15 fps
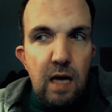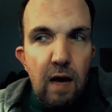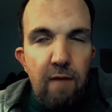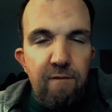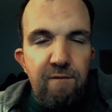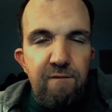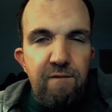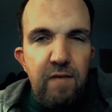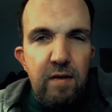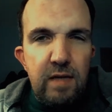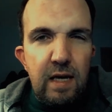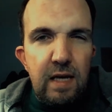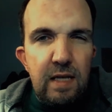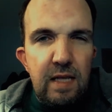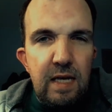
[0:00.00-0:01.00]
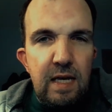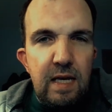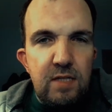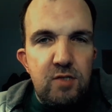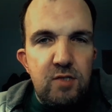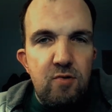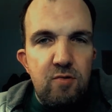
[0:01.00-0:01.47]
I feel like the
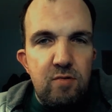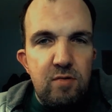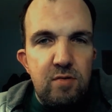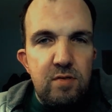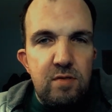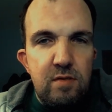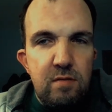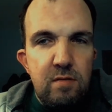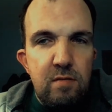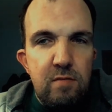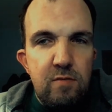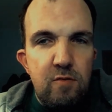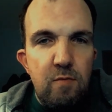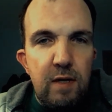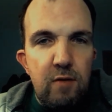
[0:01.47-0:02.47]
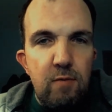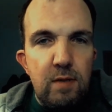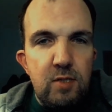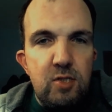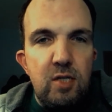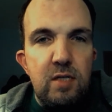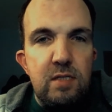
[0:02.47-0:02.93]
answers to my
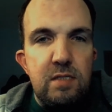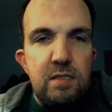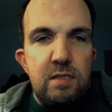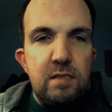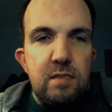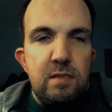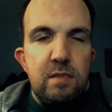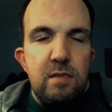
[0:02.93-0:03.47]
questions